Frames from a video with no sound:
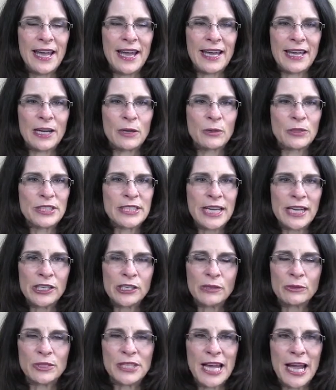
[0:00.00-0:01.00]
And I will tell
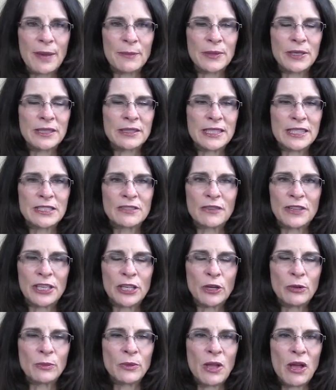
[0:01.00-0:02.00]
you, tapping these
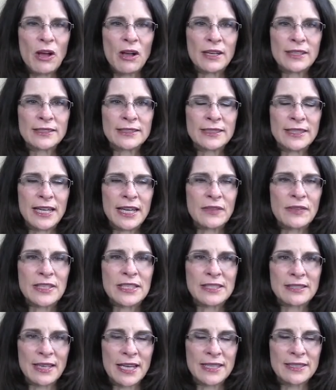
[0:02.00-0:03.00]
video blogs and
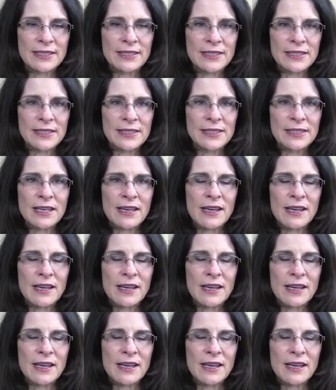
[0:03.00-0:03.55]
these lessons